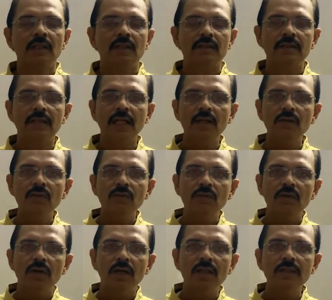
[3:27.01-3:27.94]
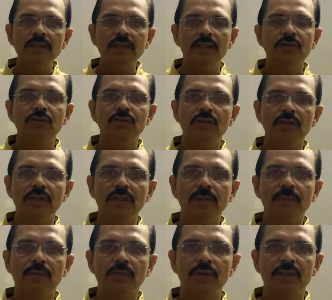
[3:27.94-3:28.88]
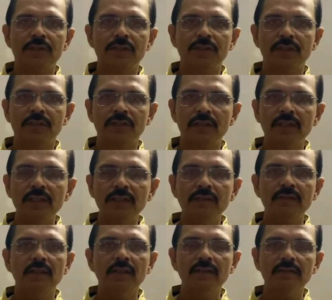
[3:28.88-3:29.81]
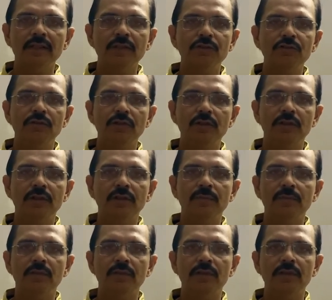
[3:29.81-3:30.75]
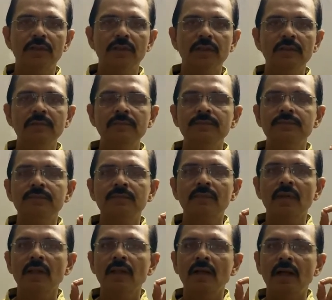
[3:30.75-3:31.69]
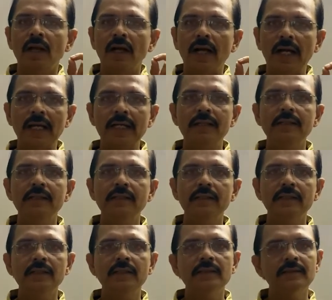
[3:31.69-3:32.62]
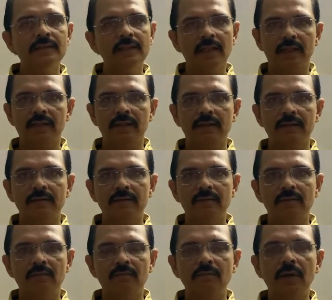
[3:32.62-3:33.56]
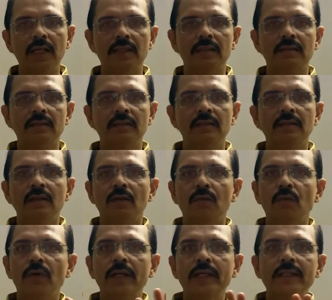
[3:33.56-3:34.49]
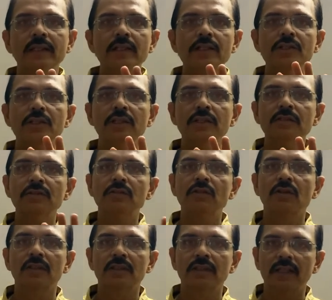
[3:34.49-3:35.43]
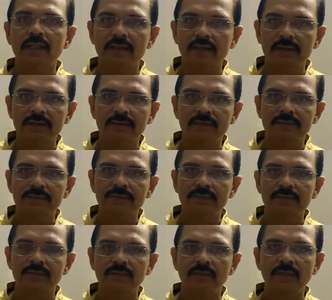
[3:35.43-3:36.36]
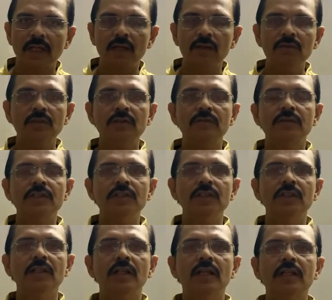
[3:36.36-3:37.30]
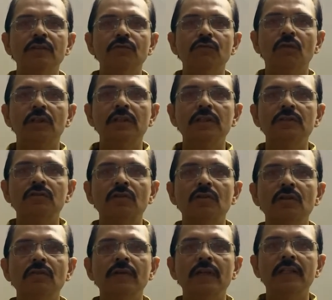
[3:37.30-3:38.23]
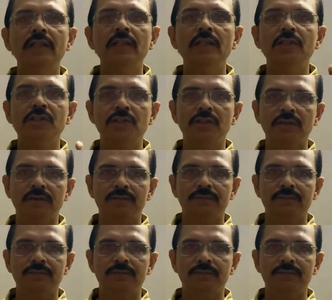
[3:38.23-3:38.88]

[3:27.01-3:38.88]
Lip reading: Now, asexual reproduction. In this asexual reproduction, heredity is there, but variation is not there. Now the question arises, what is called variation?